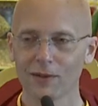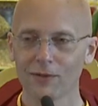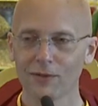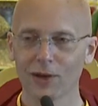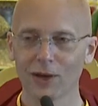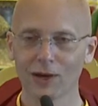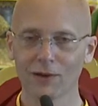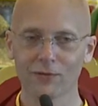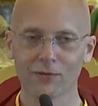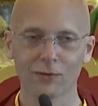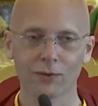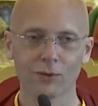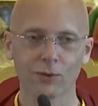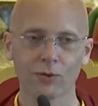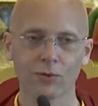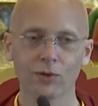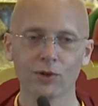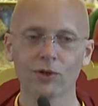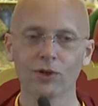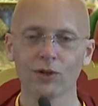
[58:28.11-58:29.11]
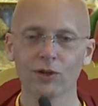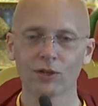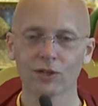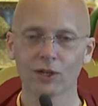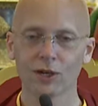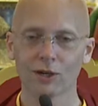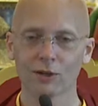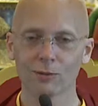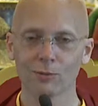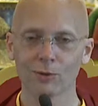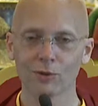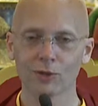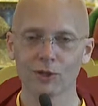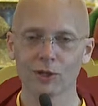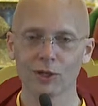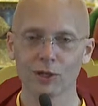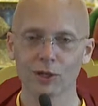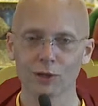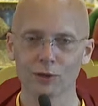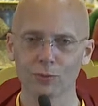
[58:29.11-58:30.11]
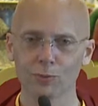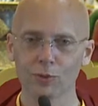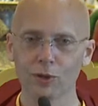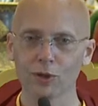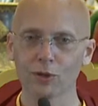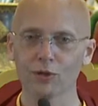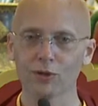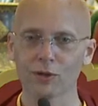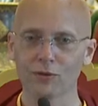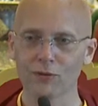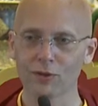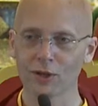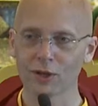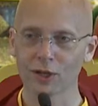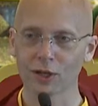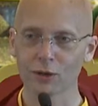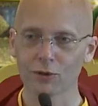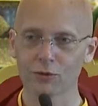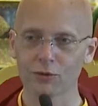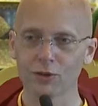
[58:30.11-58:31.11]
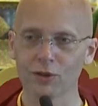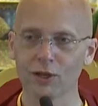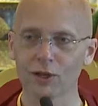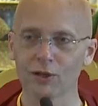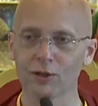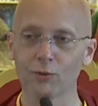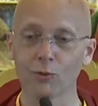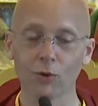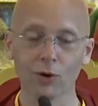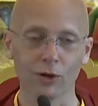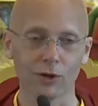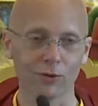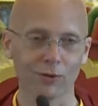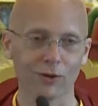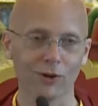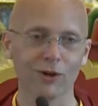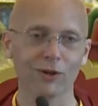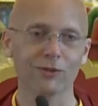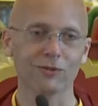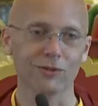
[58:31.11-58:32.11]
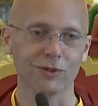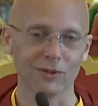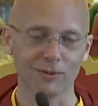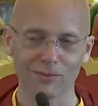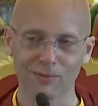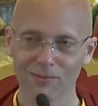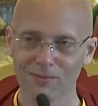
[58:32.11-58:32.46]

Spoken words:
after 3 uncountable eons plus even that extra 91 or 100.